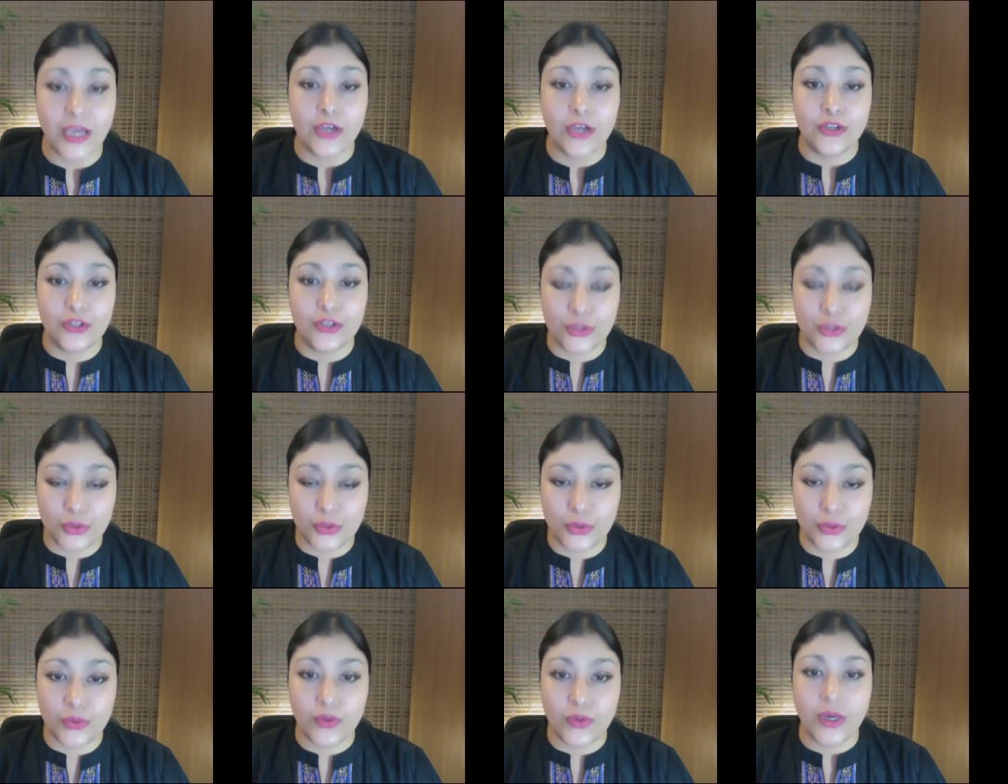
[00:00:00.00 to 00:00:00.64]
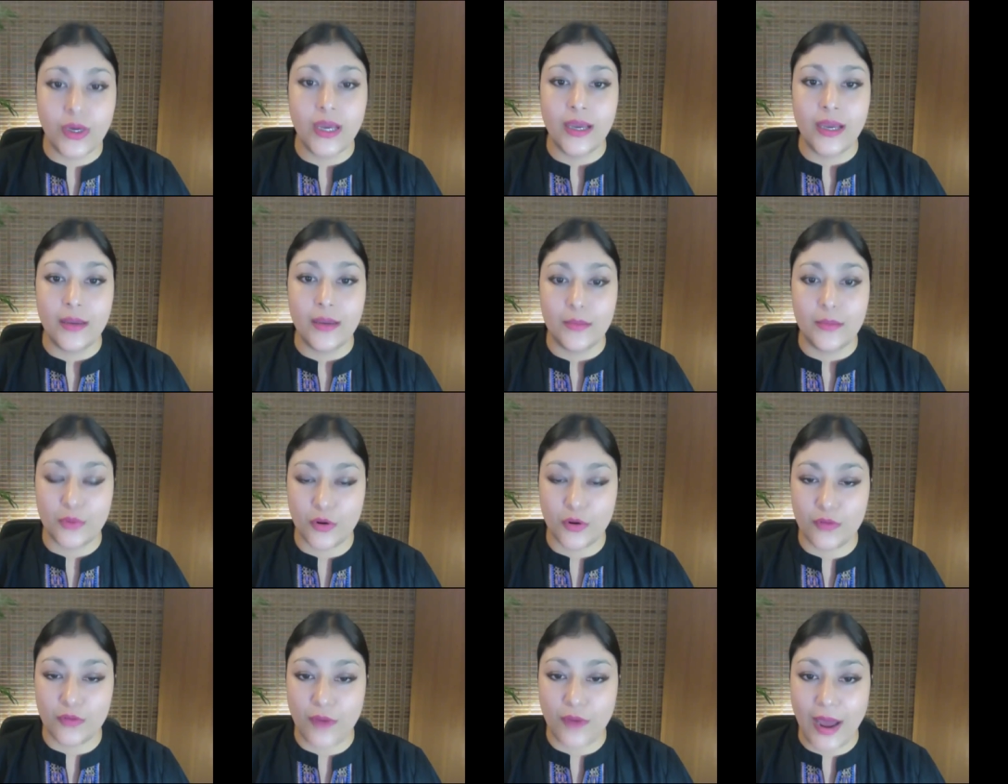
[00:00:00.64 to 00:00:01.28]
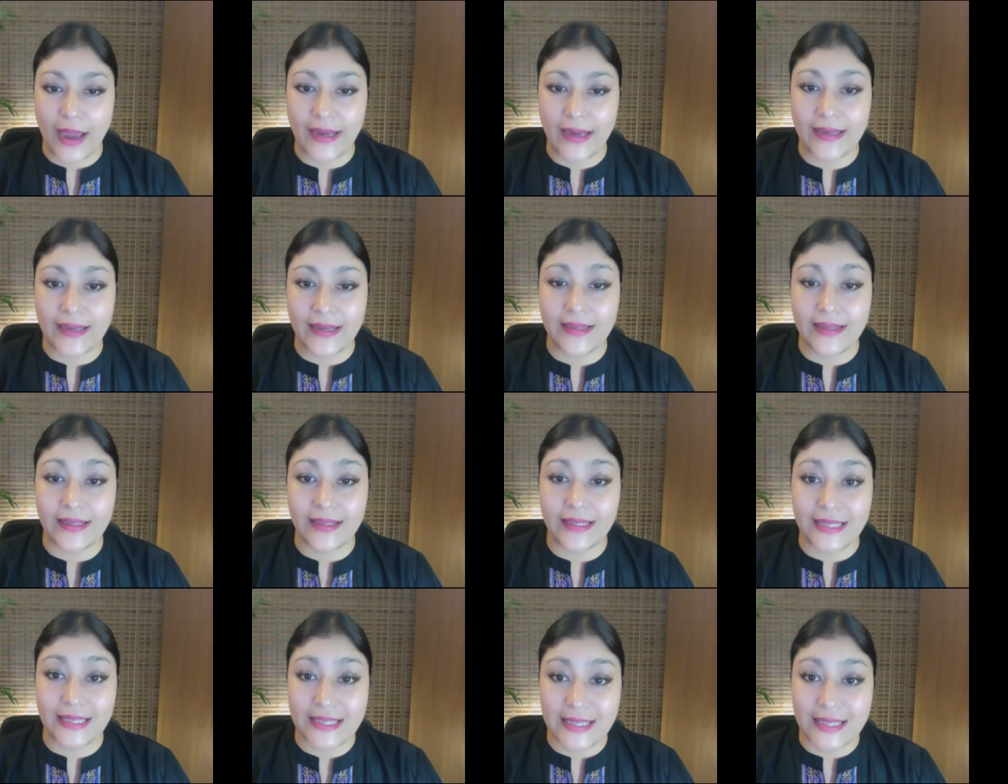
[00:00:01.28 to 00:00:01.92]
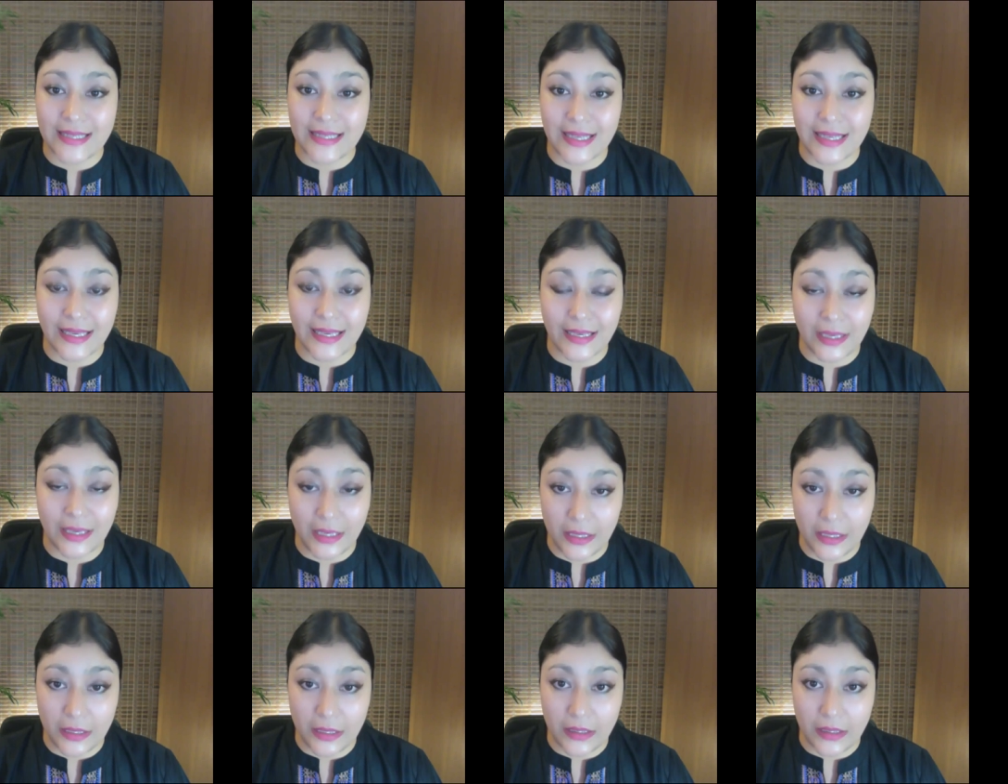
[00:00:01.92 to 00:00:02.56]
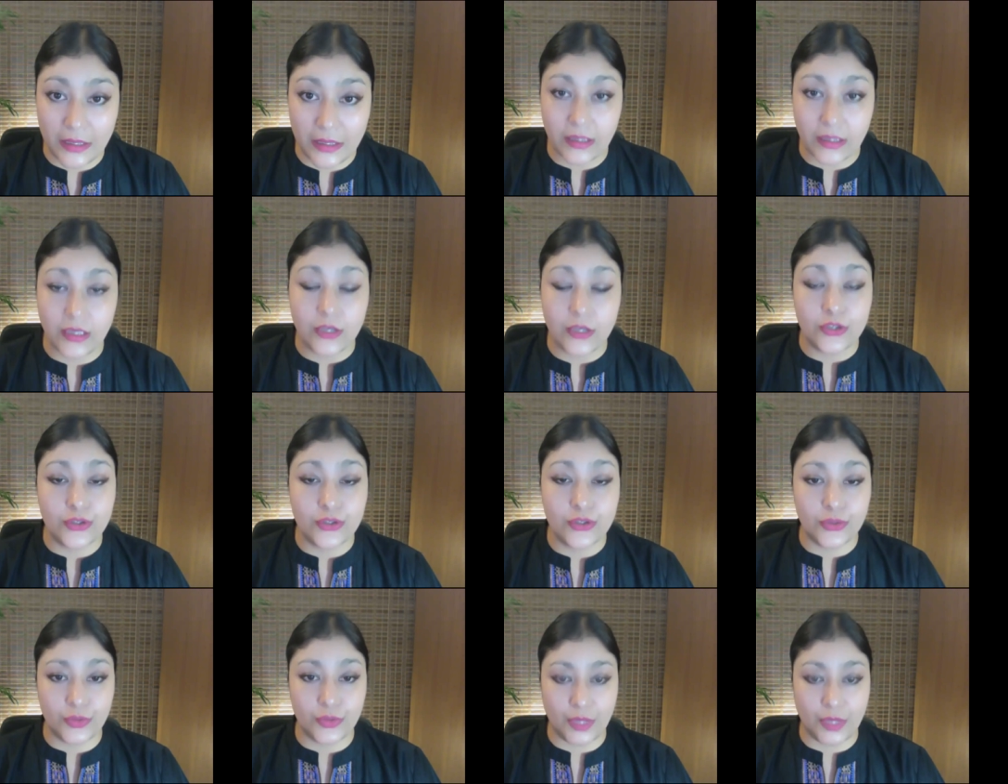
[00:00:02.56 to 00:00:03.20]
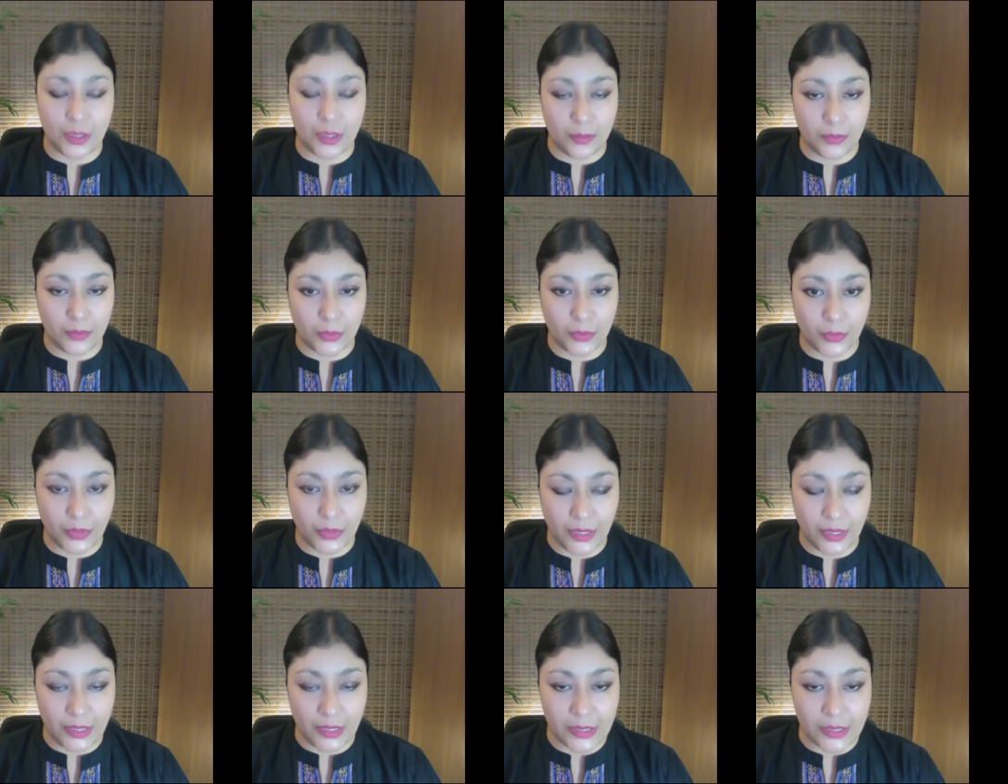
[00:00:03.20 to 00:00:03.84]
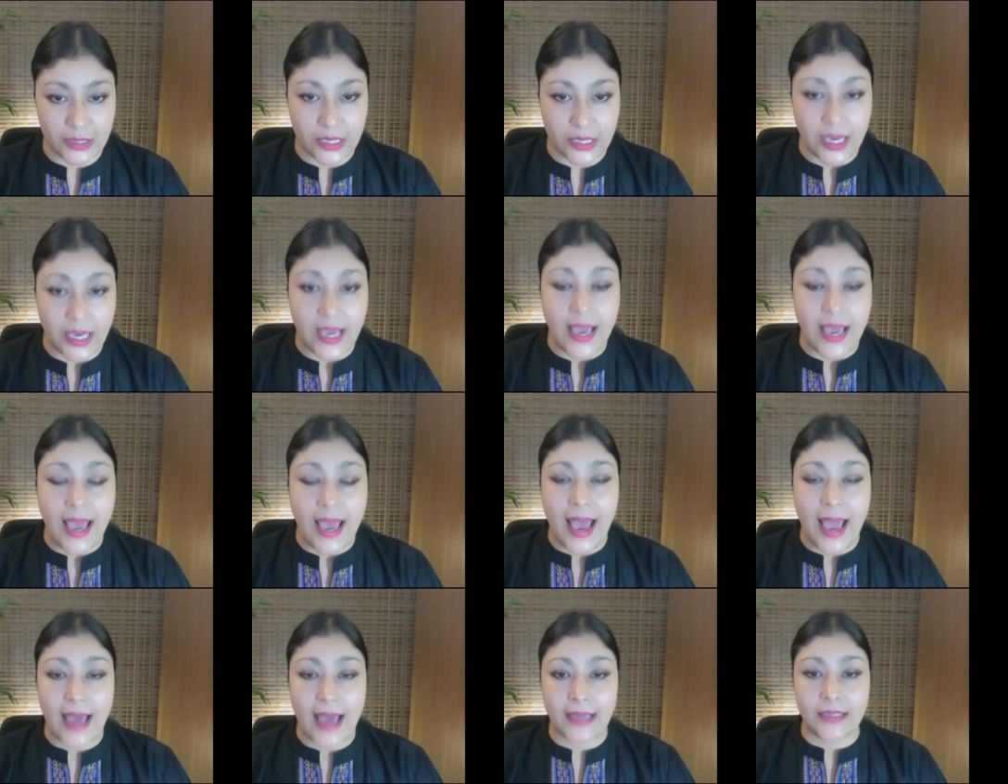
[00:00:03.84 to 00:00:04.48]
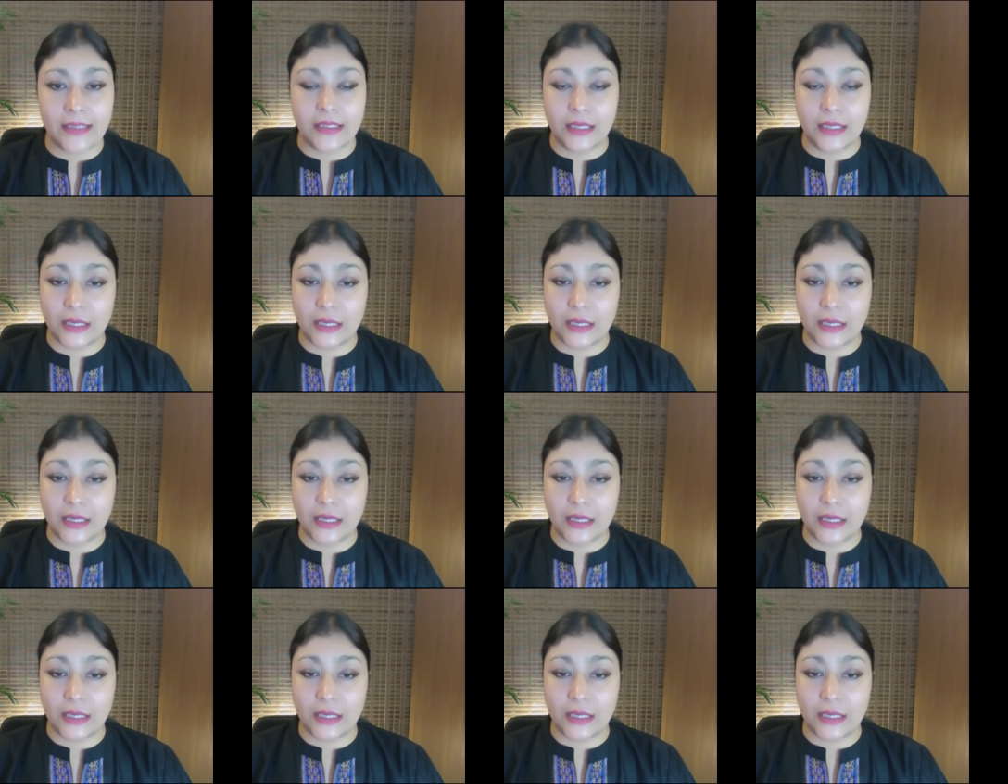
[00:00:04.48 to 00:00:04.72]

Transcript: to provide the listening ear to the employees. And